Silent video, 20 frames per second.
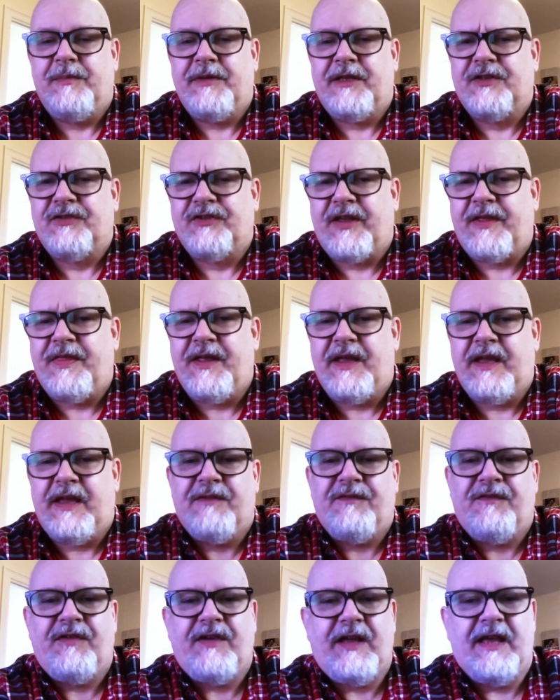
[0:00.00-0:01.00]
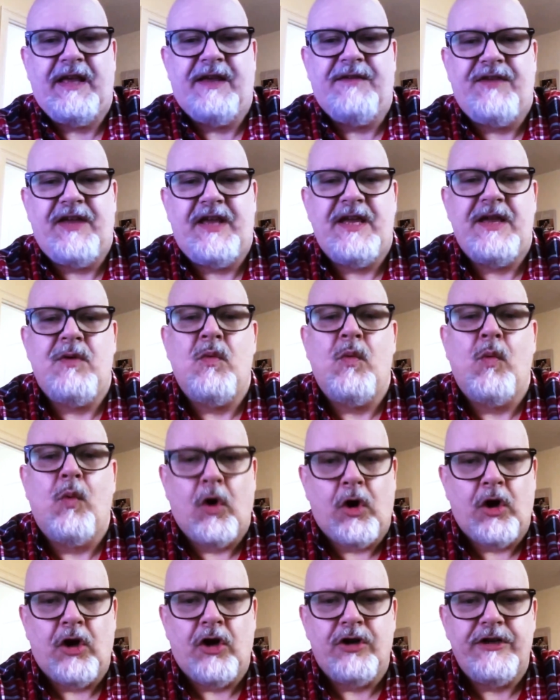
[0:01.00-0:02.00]
because I think if he
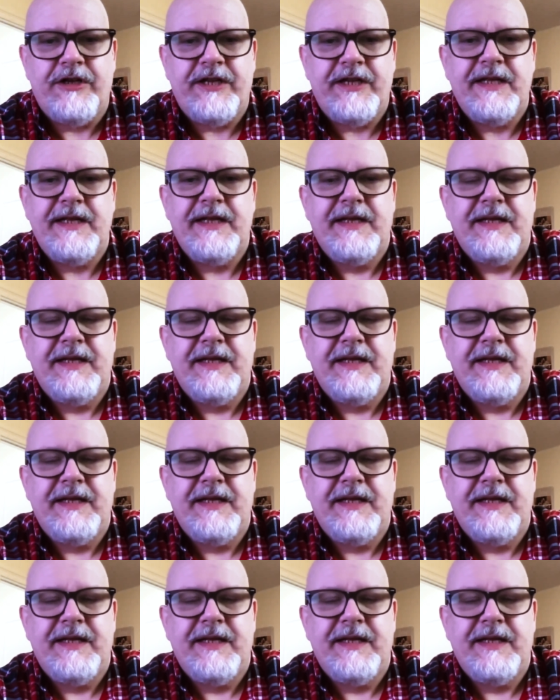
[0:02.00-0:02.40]
weren't,